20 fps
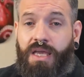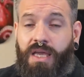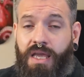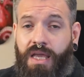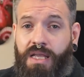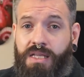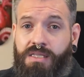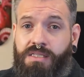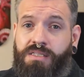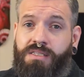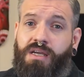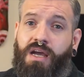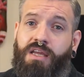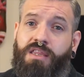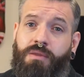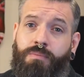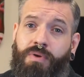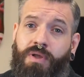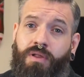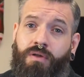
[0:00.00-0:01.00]
inside
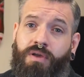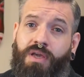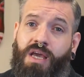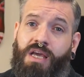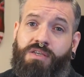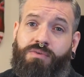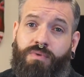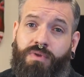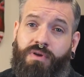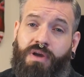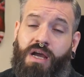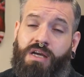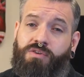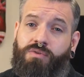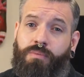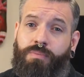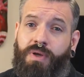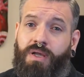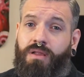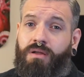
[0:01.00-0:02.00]
the pillowcase with your
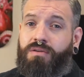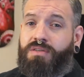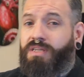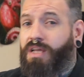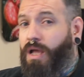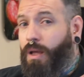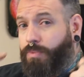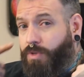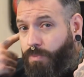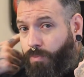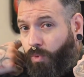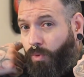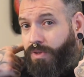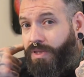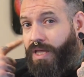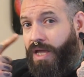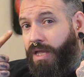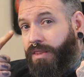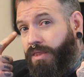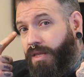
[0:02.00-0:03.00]
actual pillow to help support
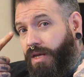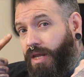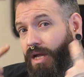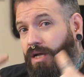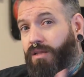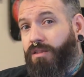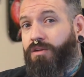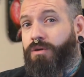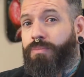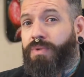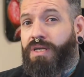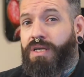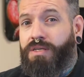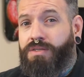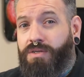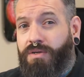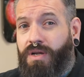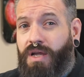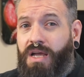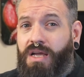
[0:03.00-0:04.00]
the head and the neck a little bit
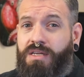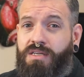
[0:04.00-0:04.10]
easier,